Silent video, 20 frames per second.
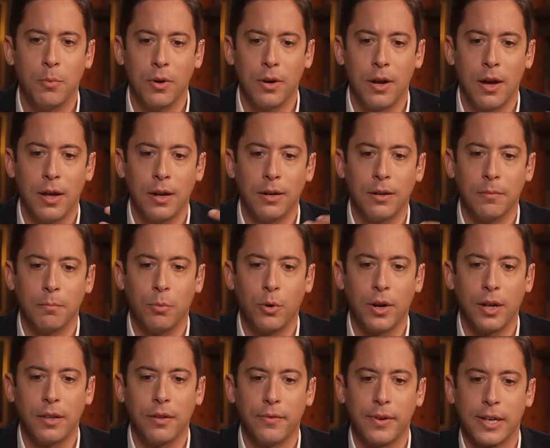put on,
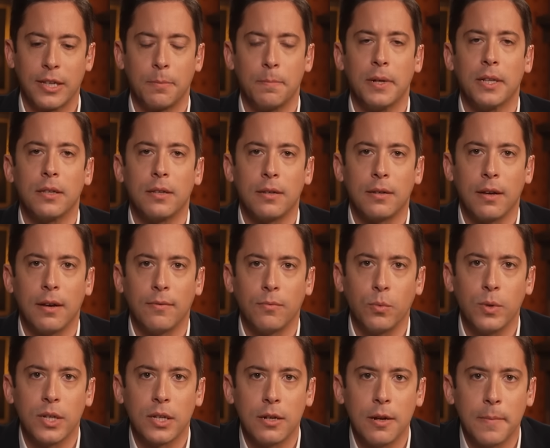put on the vestments
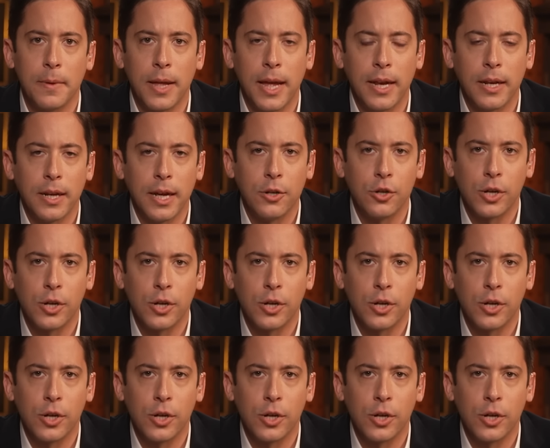of wisdom and